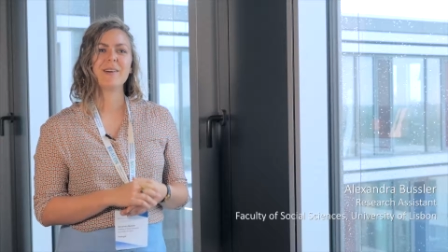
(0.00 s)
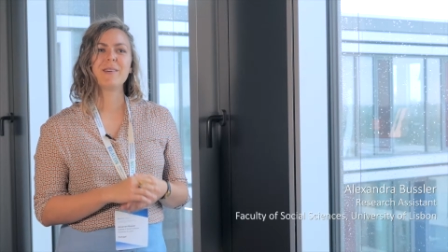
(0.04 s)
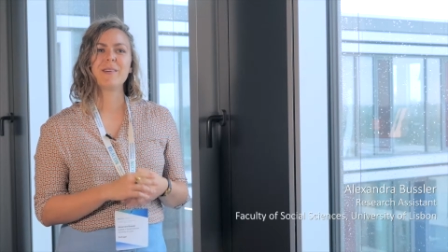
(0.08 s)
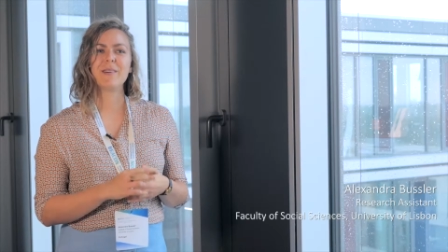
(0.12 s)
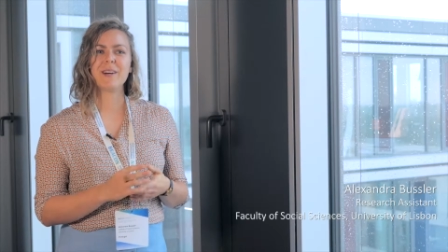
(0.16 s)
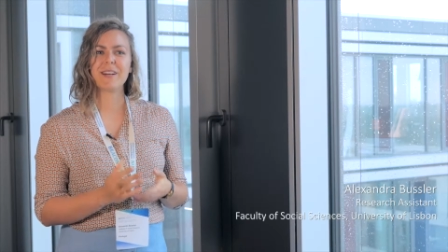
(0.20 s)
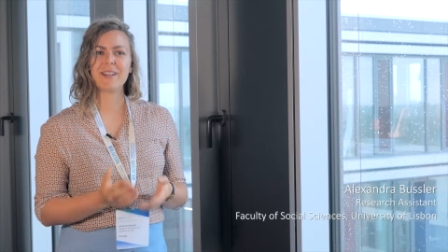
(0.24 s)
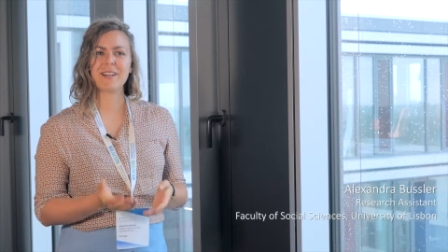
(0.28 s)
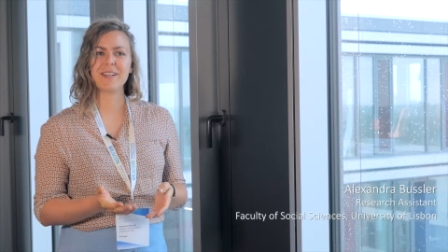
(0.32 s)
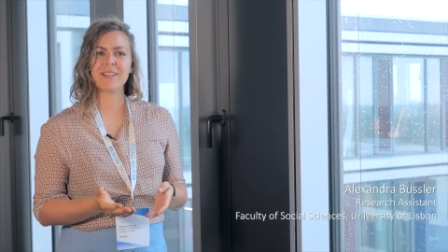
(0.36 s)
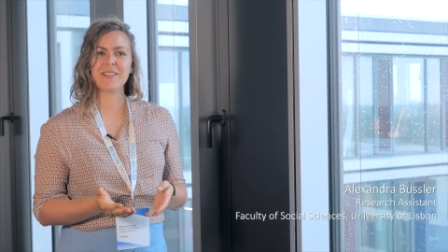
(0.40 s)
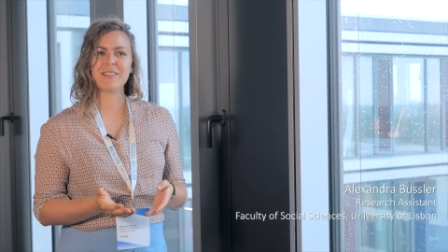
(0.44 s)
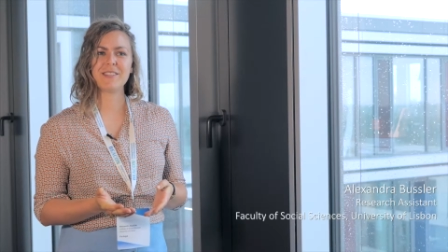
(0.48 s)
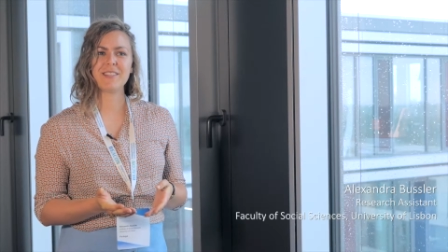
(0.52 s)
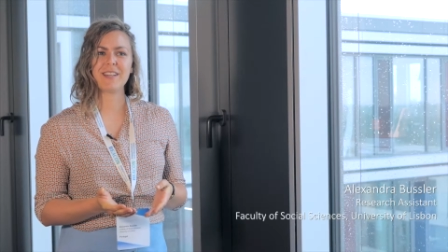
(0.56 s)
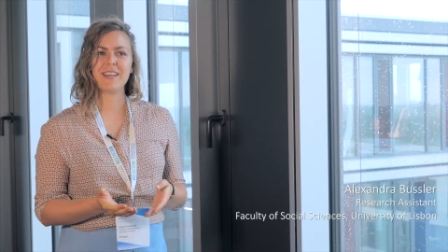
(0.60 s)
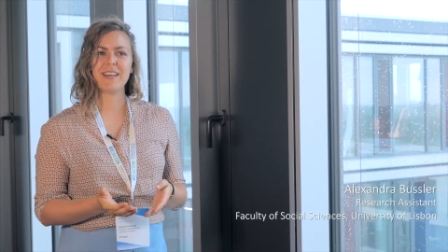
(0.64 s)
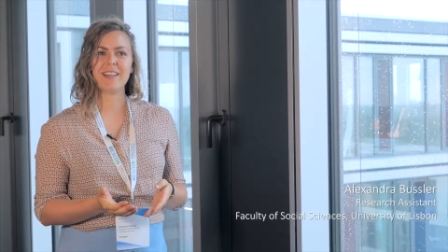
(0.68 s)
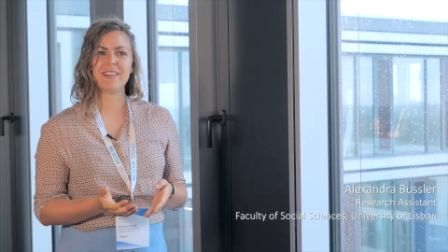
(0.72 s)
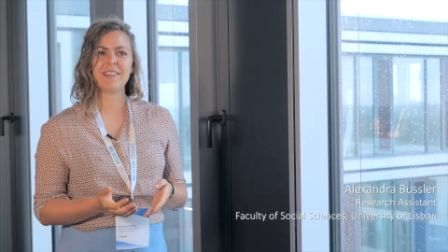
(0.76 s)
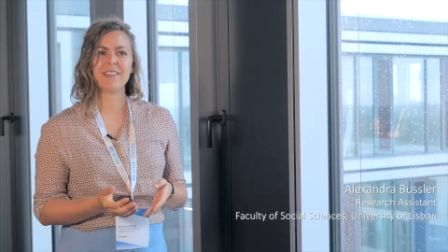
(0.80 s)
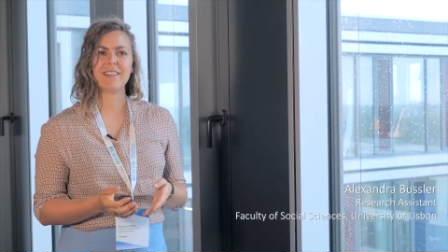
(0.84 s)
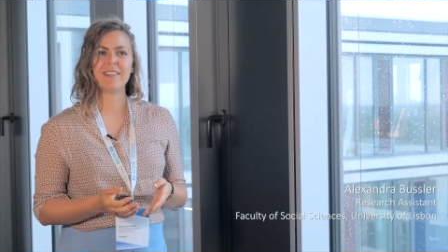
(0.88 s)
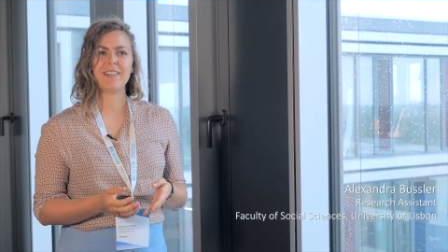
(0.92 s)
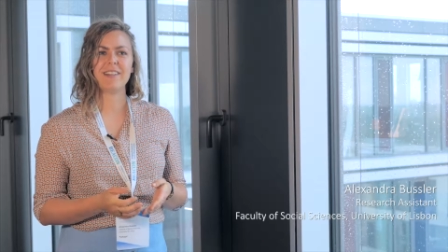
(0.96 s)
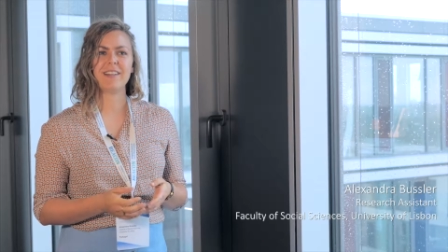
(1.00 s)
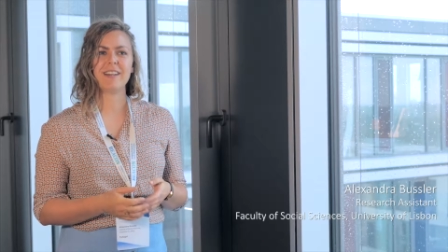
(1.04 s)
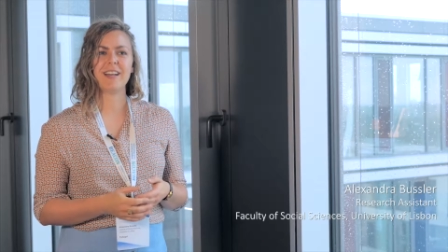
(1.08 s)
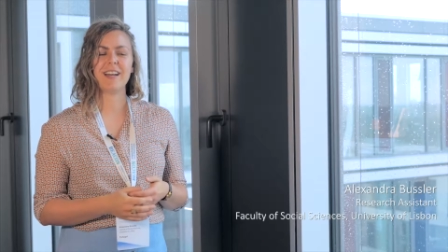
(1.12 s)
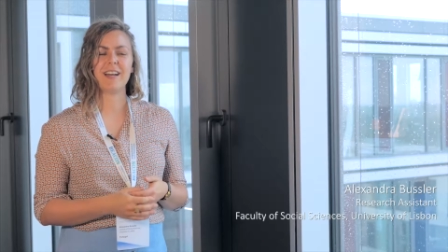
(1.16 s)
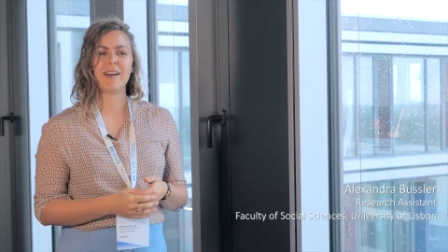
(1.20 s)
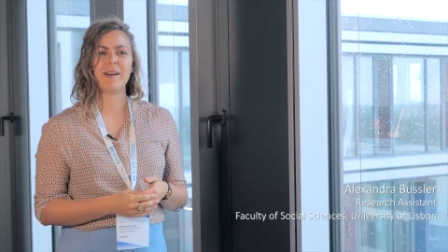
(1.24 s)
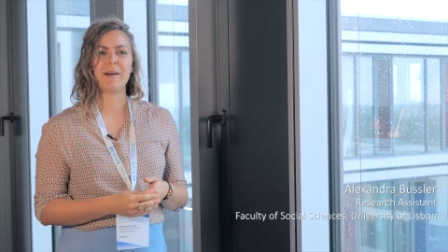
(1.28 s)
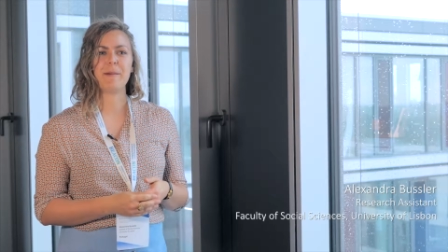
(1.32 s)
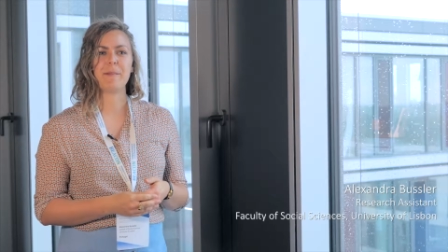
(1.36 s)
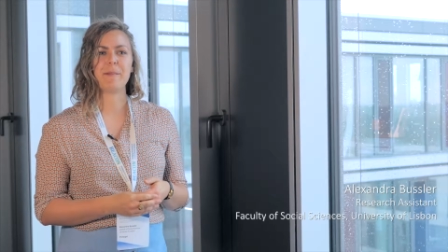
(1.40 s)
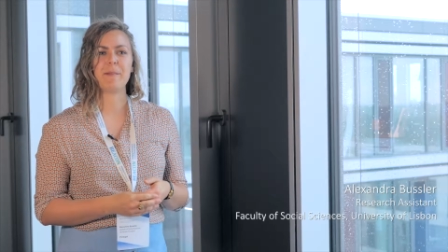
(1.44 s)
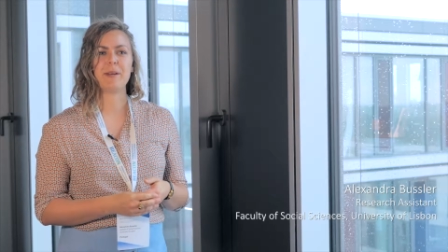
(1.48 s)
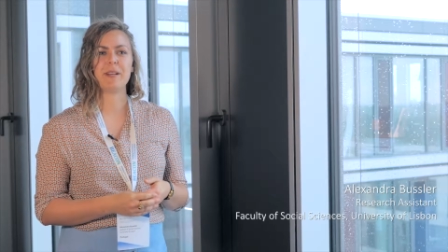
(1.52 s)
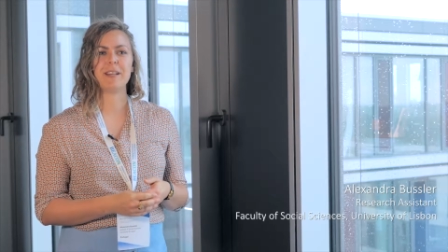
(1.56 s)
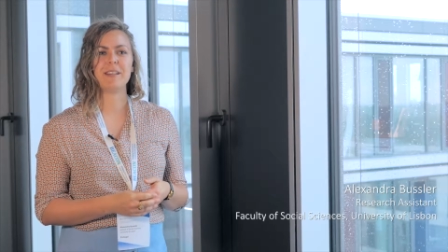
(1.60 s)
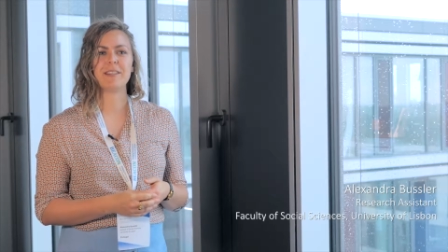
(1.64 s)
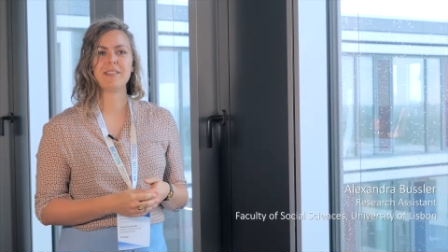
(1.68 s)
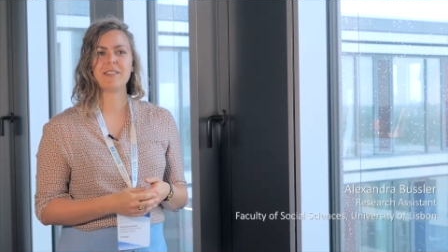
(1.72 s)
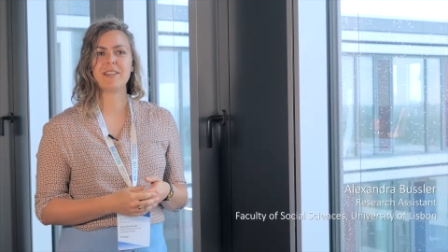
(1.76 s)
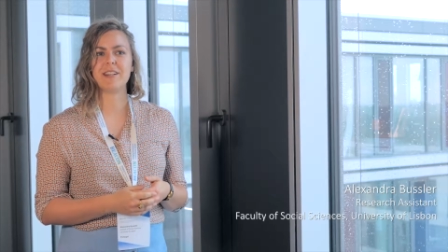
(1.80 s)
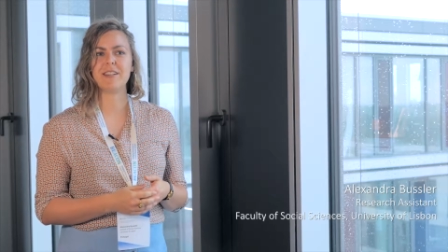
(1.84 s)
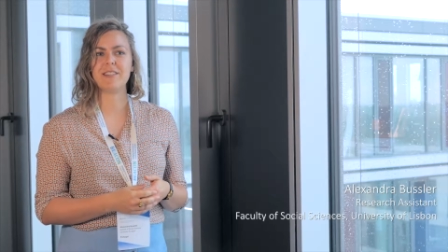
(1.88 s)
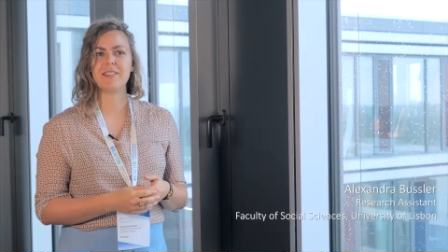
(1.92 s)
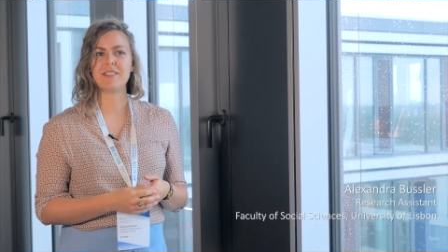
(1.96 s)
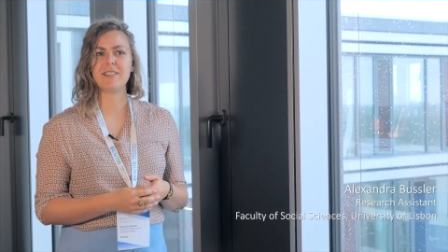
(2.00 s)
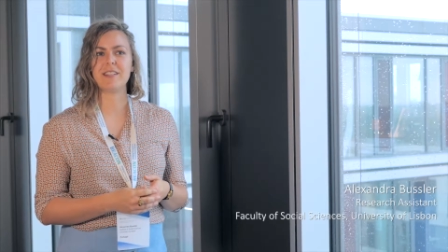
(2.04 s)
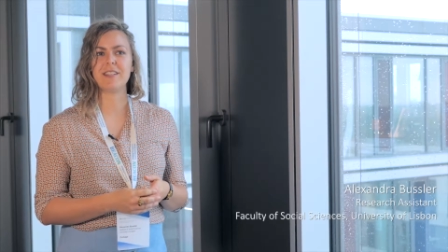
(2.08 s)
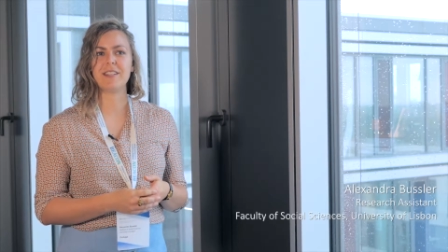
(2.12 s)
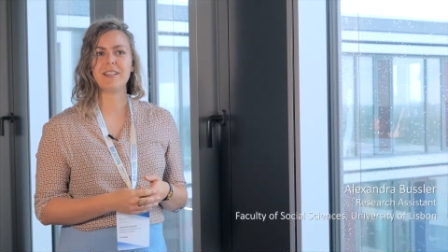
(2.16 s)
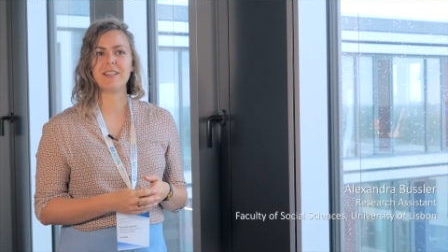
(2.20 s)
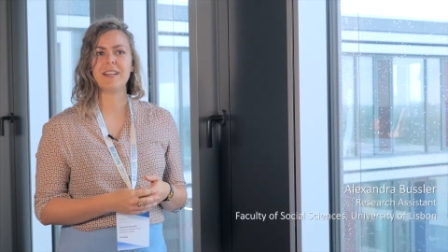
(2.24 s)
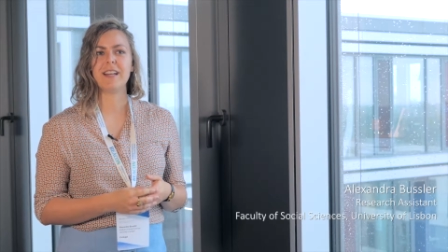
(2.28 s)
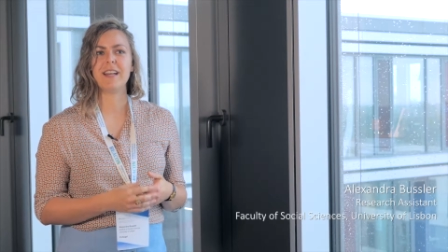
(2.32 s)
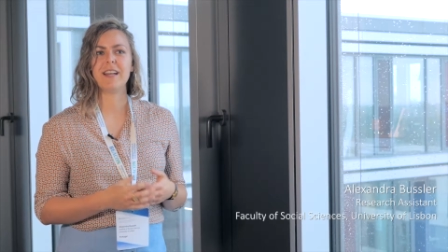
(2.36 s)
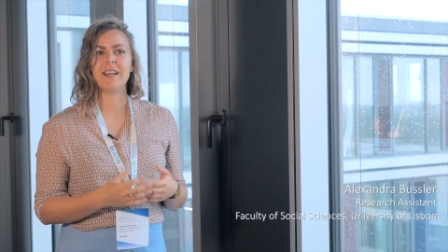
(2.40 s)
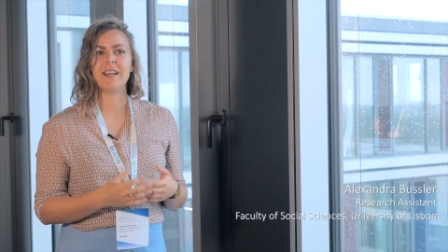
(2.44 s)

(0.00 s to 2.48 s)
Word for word: Working together um, and exchanging